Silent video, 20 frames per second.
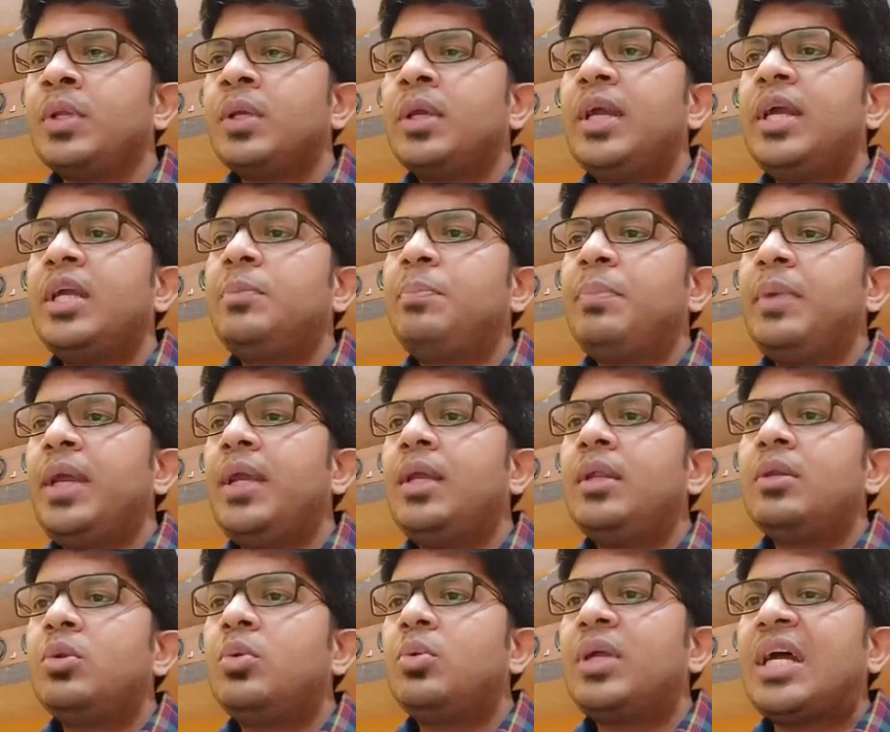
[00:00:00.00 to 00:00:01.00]
It may
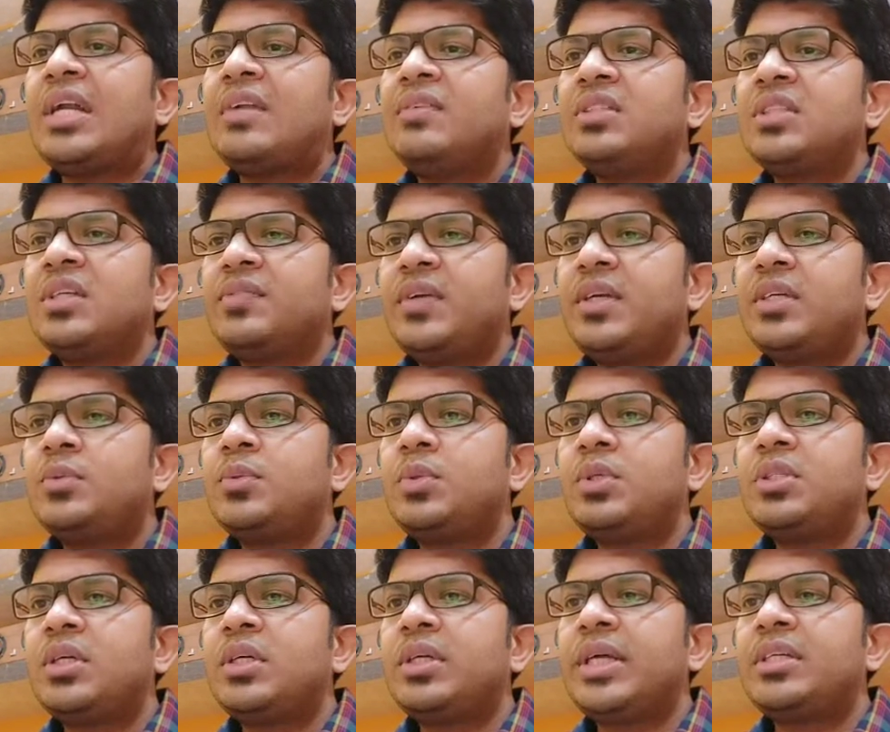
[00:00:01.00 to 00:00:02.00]
include adverse effects
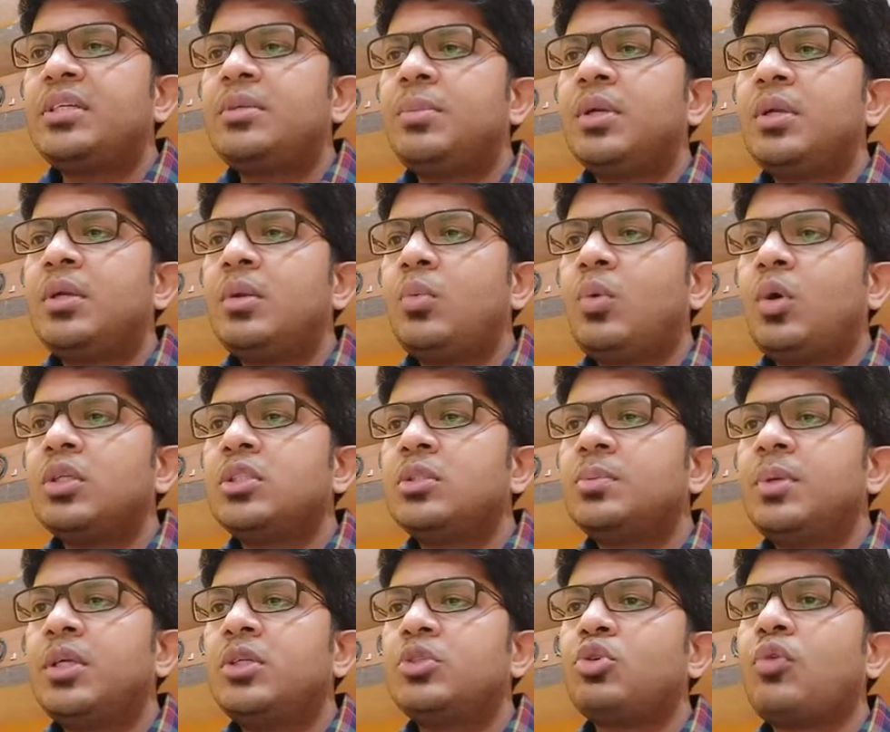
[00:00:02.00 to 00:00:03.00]
which are detrimental ones,
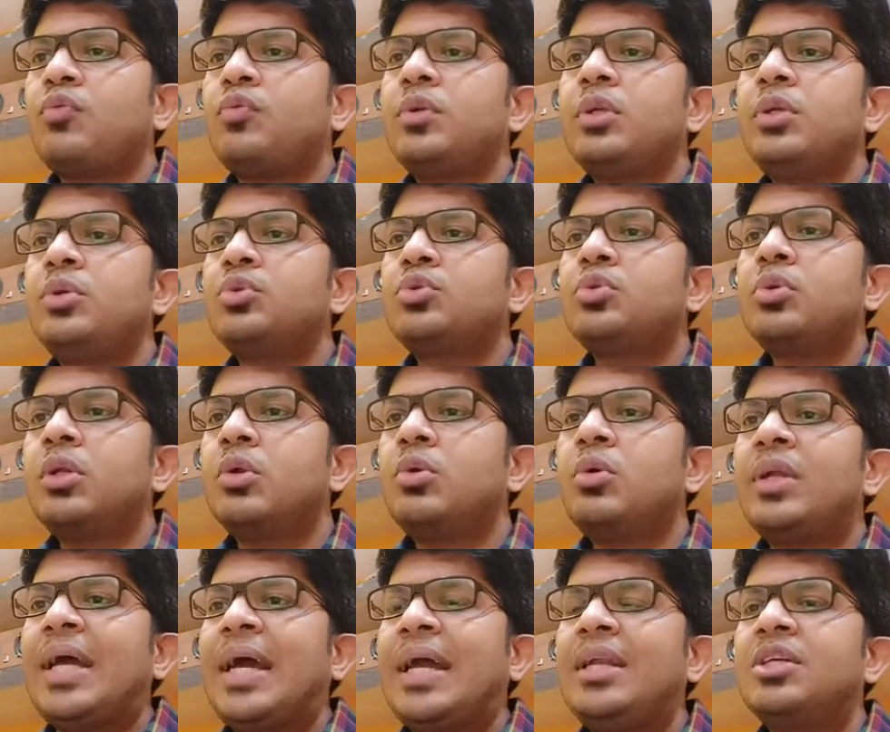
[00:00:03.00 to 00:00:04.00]
but is often used to
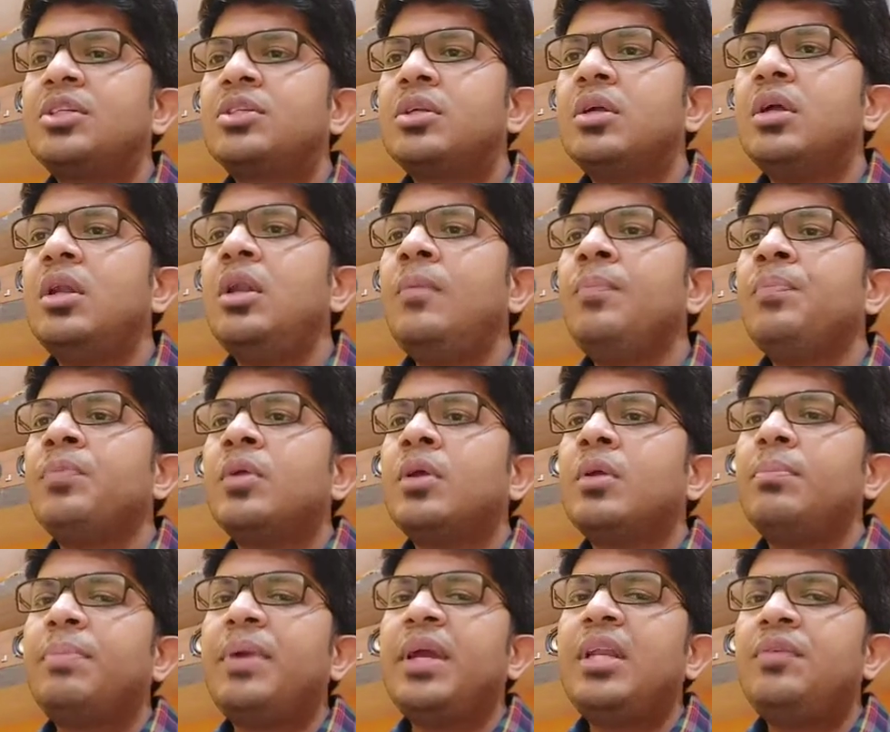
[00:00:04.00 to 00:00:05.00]
denote additional
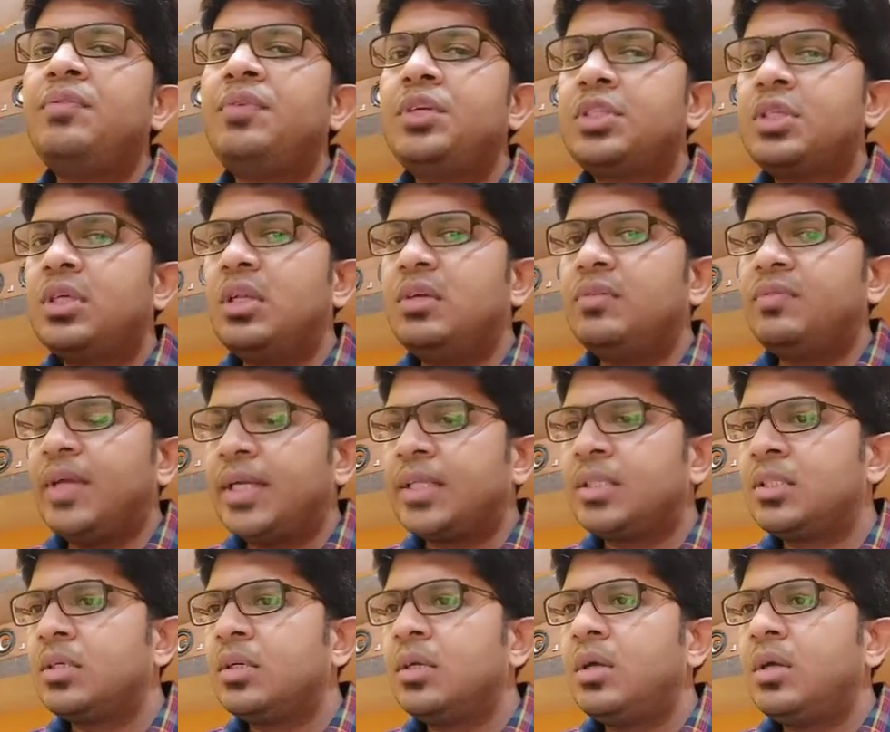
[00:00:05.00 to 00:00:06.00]
beneficial effects.